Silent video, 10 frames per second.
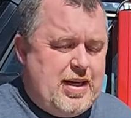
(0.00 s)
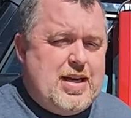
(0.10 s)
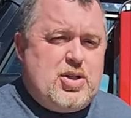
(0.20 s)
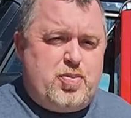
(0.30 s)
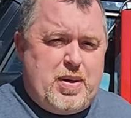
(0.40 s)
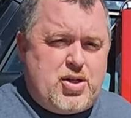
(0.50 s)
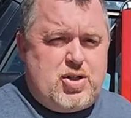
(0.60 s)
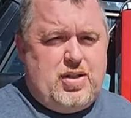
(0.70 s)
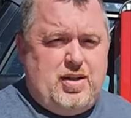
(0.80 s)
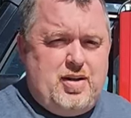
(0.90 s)

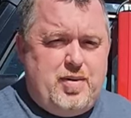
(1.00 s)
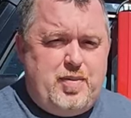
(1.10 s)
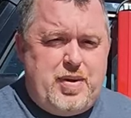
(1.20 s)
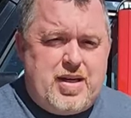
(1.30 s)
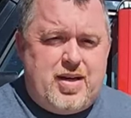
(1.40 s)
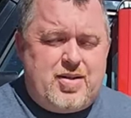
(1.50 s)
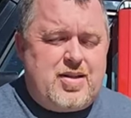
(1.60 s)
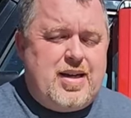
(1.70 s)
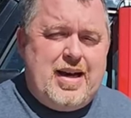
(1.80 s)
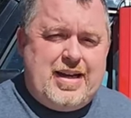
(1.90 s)
especially because,
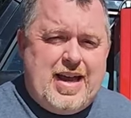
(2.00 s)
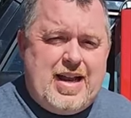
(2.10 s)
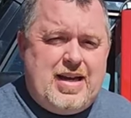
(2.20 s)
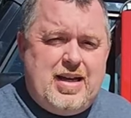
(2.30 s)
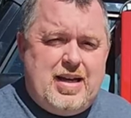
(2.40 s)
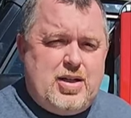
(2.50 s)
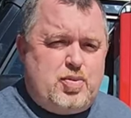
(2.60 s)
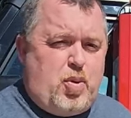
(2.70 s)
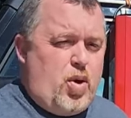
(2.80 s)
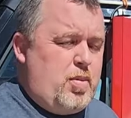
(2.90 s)
again, it's
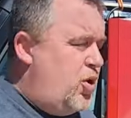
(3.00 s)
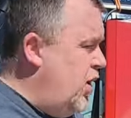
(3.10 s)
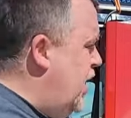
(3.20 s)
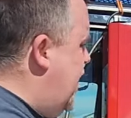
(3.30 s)
portable.